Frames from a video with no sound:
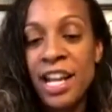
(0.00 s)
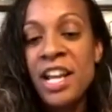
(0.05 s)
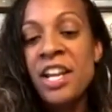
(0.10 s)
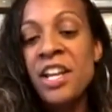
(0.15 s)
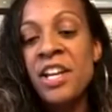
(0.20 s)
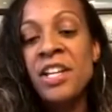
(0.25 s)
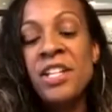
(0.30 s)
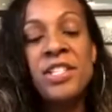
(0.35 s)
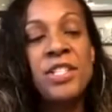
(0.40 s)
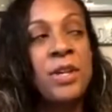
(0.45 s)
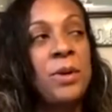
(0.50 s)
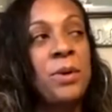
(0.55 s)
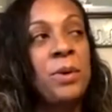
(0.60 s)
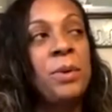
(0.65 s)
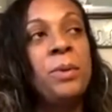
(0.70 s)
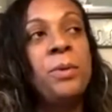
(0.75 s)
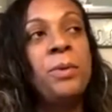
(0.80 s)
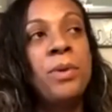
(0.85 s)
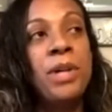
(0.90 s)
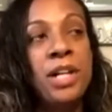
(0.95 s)
So,
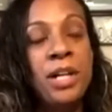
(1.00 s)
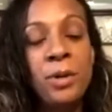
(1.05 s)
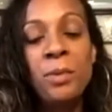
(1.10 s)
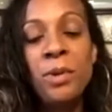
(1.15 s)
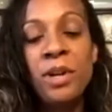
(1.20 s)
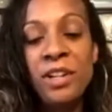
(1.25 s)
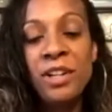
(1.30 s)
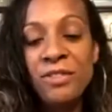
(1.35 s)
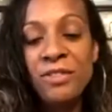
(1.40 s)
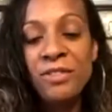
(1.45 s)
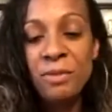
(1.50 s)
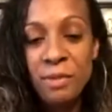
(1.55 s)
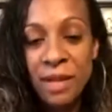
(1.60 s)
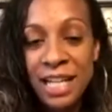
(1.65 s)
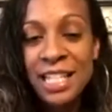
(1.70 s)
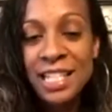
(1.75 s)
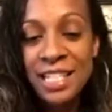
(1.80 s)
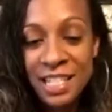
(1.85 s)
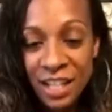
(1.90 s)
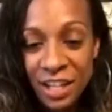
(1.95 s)
what I want for
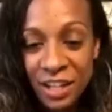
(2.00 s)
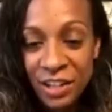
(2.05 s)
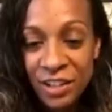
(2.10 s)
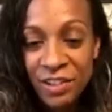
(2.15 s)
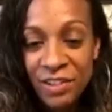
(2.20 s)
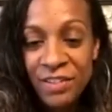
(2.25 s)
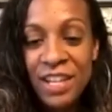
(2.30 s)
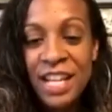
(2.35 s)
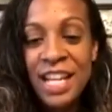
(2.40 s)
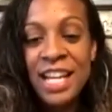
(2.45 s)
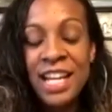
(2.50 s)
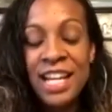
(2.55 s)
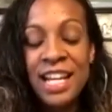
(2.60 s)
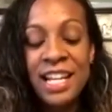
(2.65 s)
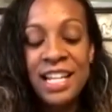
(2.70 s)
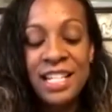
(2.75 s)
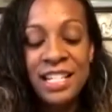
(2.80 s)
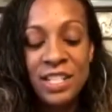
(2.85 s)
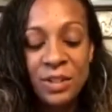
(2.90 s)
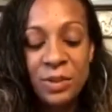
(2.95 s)
myself
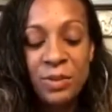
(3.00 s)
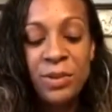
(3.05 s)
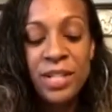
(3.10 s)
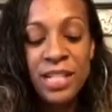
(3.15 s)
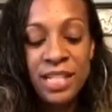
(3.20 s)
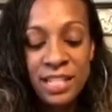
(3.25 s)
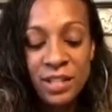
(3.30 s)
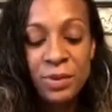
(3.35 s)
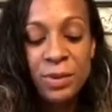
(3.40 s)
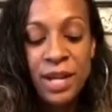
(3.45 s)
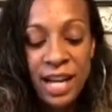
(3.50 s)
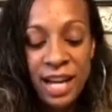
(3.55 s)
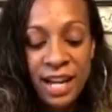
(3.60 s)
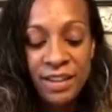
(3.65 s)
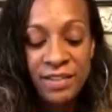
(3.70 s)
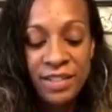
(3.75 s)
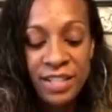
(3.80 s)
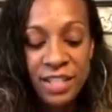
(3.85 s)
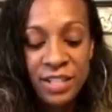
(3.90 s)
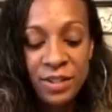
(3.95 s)
is going to
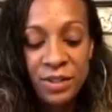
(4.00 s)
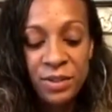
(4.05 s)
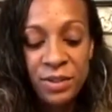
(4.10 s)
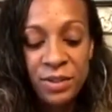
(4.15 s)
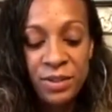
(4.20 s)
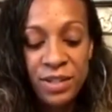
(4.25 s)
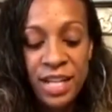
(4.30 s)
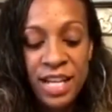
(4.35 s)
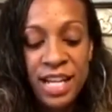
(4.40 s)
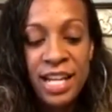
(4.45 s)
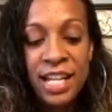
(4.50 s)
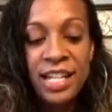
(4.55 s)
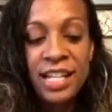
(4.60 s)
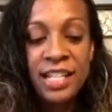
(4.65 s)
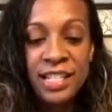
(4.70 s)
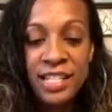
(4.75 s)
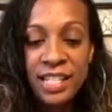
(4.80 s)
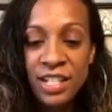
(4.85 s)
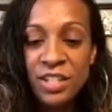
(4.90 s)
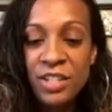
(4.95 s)
have to
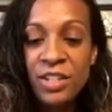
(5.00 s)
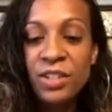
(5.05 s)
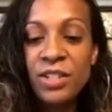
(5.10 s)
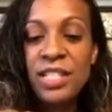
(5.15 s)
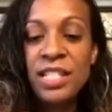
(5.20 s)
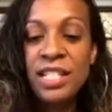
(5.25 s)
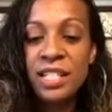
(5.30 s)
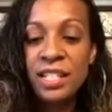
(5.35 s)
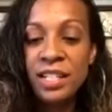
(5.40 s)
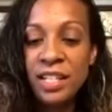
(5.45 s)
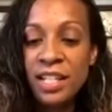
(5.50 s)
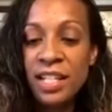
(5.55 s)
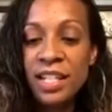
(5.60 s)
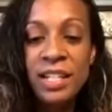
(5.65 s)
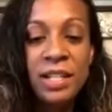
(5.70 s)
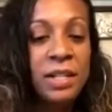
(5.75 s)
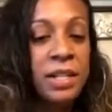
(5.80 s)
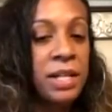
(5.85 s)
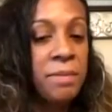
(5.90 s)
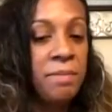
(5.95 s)
continue to, it,
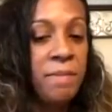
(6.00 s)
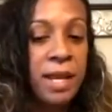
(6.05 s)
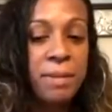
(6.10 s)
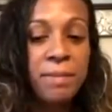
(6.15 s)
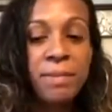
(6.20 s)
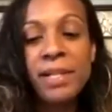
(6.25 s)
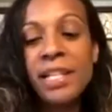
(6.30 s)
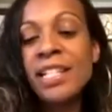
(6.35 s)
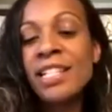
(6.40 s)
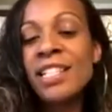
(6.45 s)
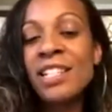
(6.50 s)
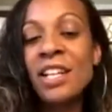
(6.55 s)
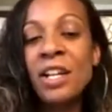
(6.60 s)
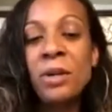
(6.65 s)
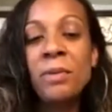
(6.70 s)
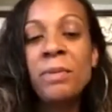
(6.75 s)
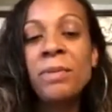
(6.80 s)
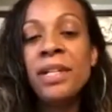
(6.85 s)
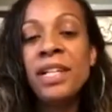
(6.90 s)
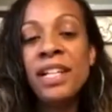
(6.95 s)
it may be a slow
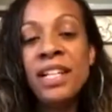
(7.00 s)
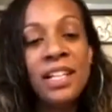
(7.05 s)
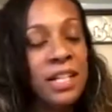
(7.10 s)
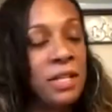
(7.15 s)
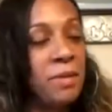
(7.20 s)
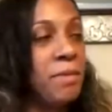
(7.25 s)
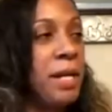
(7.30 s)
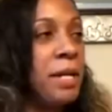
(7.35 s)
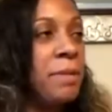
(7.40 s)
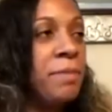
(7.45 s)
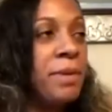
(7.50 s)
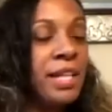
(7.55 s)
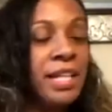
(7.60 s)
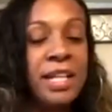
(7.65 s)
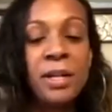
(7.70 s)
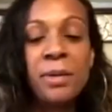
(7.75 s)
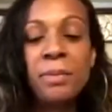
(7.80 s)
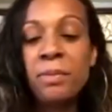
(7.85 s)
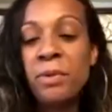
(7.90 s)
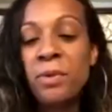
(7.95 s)
build, it may pick
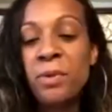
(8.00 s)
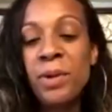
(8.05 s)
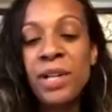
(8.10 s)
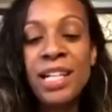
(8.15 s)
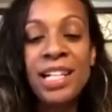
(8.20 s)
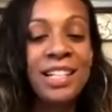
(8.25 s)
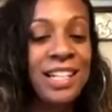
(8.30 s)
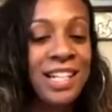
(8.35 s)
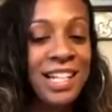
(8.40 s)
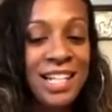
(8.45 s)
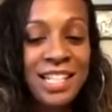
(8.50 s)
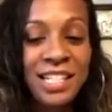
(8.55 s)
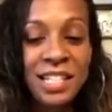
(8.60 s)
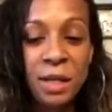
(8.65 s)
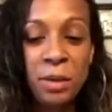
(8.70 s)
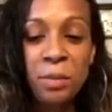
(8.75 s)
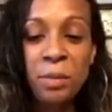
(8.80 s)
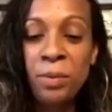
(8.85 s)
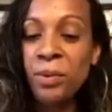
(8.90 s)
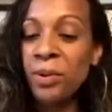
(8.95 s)
up quickly at
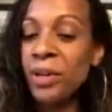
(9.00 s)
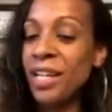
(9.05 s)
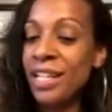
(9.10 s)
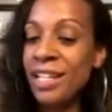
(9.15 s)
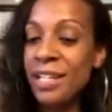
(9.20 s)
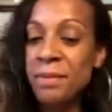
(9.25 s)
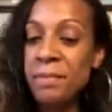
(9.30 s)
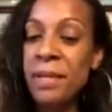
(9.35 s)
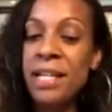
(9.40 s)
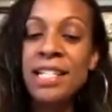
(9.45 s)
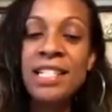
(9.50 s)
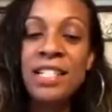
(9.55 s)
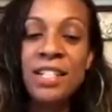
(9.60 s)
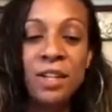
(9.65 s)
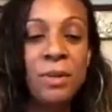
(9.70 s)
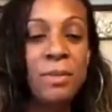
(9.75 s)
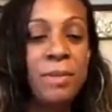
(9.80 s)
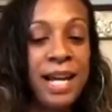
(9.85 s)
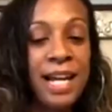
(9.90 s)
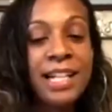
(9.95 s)
some point, and it may slow
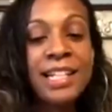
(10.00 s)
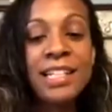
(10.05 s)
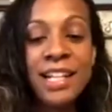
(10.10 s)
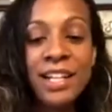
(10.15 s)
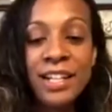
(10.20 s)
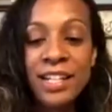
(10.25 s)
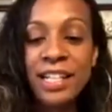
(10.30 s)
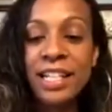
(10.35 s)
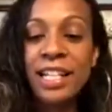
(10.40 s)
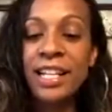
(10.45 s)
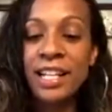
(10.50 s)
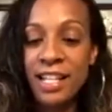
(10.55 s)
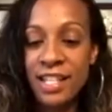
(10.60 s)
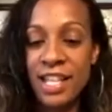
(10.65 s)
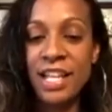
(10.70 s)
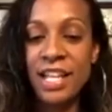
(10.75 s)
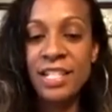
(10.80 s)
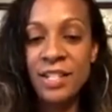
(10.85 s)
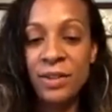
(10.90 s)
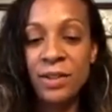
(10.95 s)
back down again, and
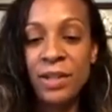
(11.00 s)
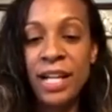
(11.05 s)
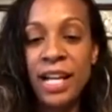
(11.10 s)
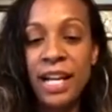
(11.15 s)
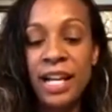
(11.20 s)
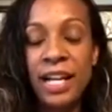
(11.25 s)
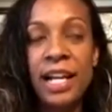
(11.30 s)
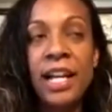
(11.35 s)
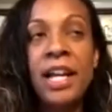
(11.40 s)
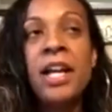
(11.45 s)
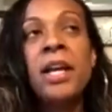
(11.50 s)
that's okay.